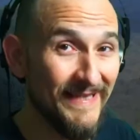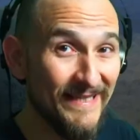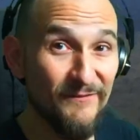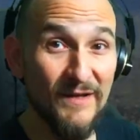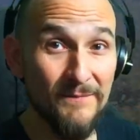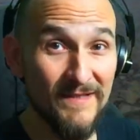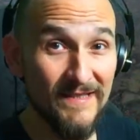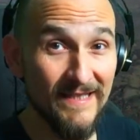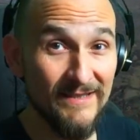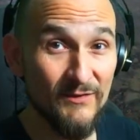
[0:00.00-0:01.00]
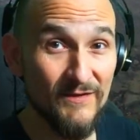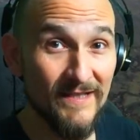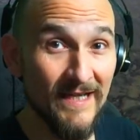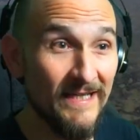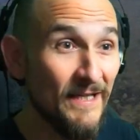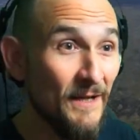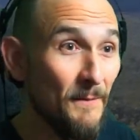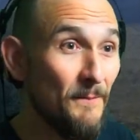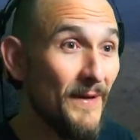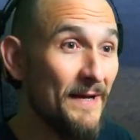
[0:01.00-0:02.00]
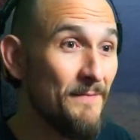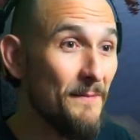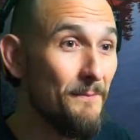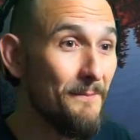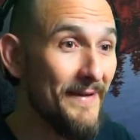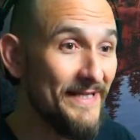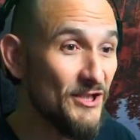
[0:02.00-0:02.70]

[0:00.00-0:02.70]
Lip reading: now at 2.20 meter depth, definitely an